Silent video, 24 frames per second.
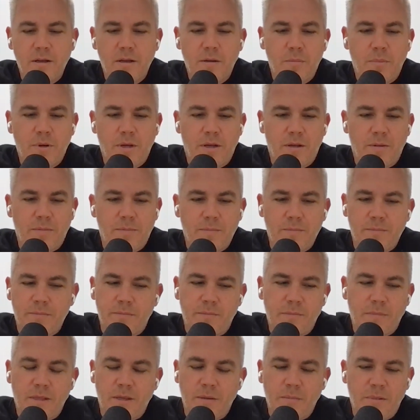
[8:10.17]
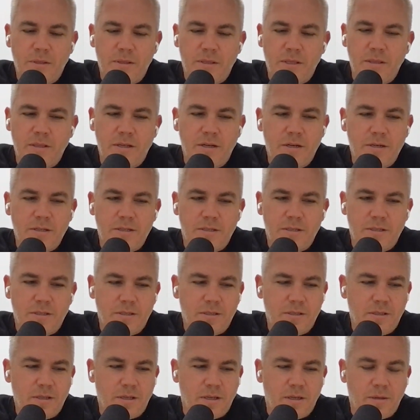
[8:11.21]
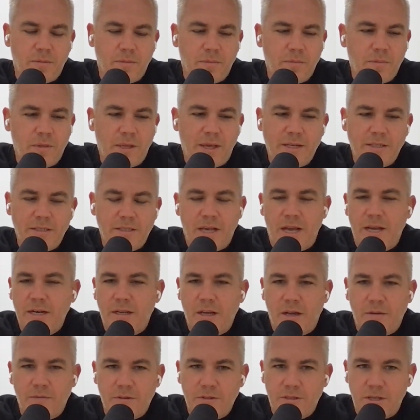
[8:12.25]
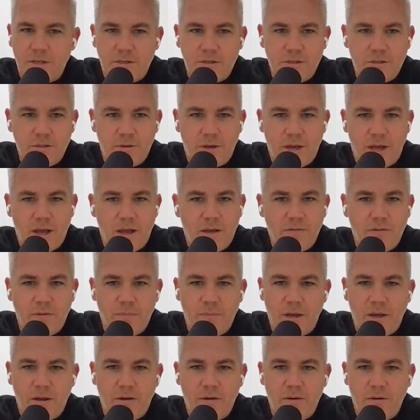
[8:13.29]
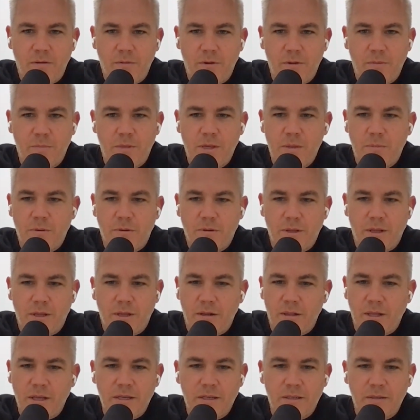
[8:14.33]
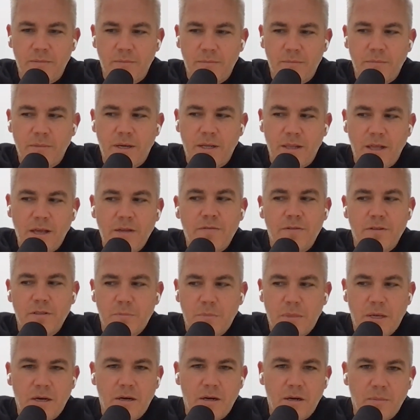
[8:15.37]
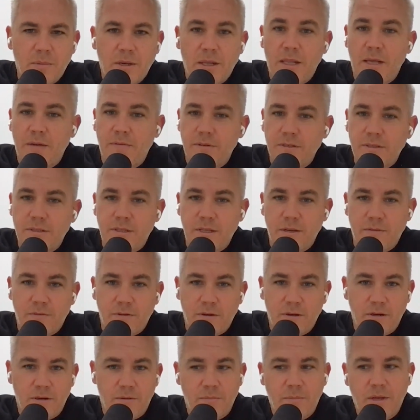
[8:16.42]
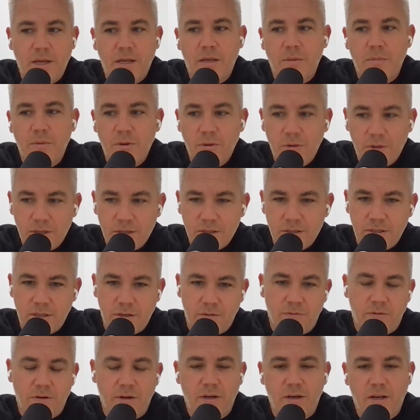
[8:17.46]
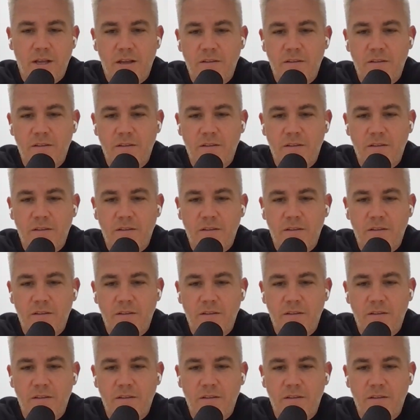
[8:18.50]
But then there's the like side conversations you have with people that are like, my life is better. My life is different. My community is different.